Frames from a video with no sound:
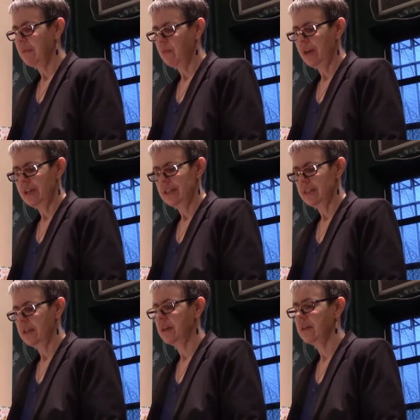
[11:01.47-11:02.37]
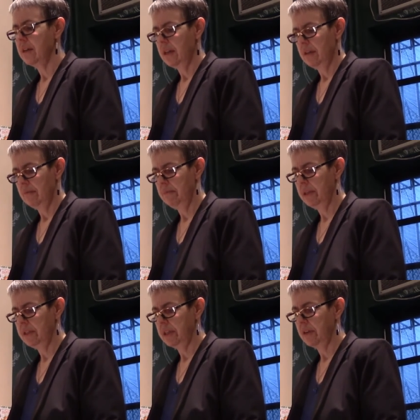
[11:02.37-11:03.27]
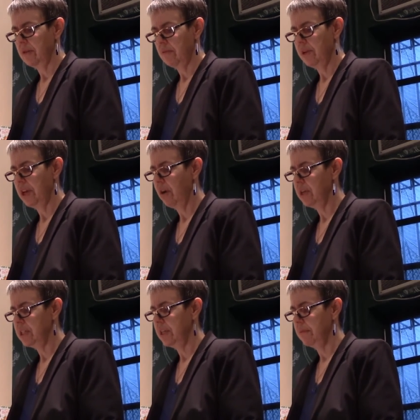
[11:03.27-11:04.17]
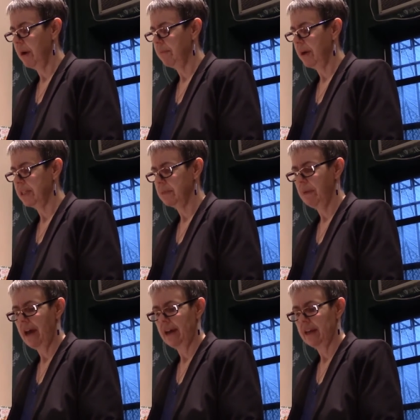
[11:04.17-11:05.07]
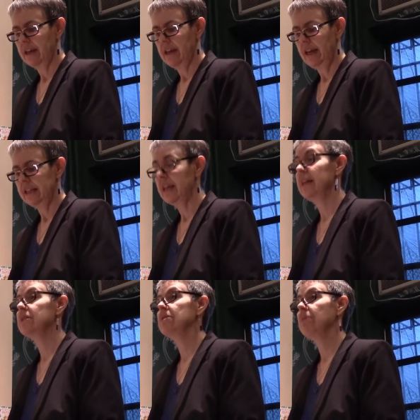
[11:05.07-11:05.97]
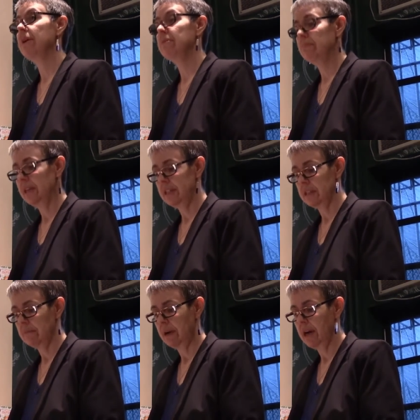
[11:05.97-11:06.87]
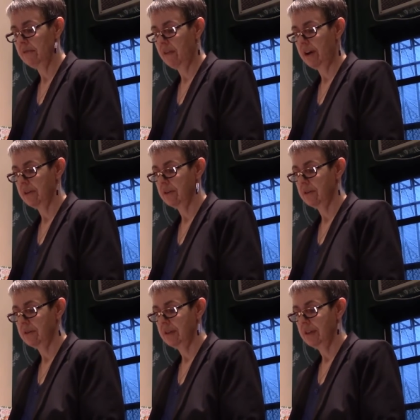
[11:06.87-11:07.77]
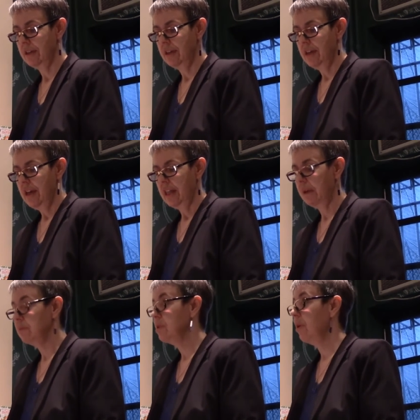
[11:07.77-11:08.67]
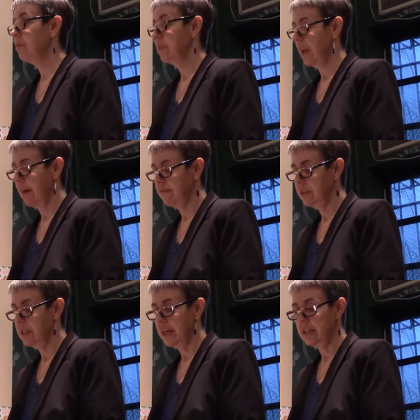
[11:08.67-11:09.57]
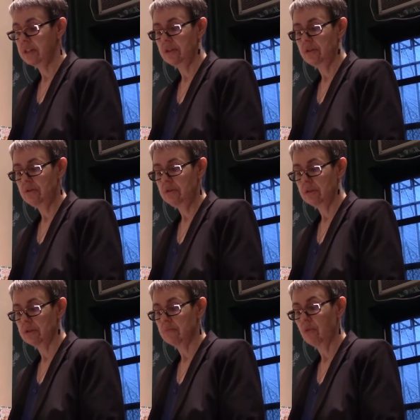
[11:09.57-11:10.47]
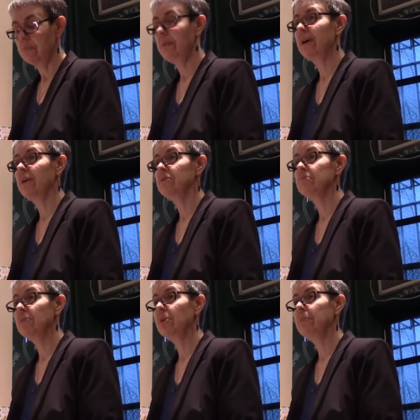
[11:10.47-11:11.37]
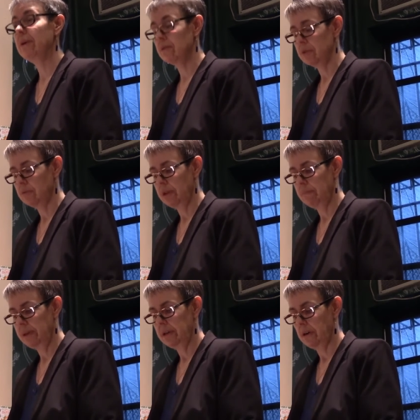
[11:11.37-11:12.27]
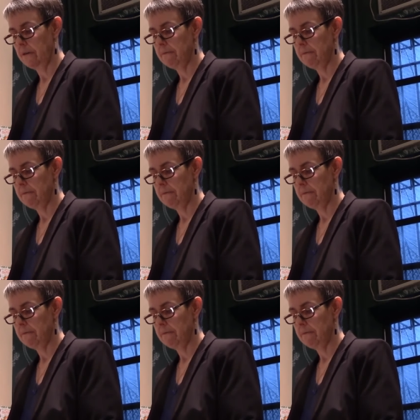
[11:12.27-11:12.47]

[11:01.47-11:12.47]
way as the building when he hoisted him up on his back and danced around the blazing bonfire. They were told that every day until New Year's more barrels would appear.